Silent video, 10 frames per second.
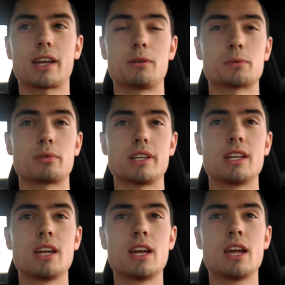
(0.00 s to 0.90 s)
and I was pretty
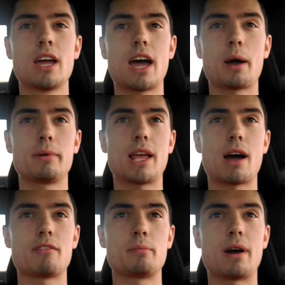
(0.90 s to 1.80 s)
happy to
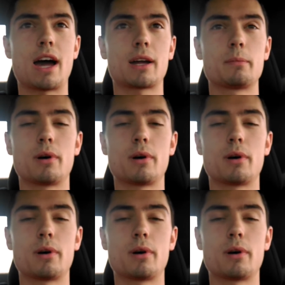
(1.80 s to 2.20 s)
have it back.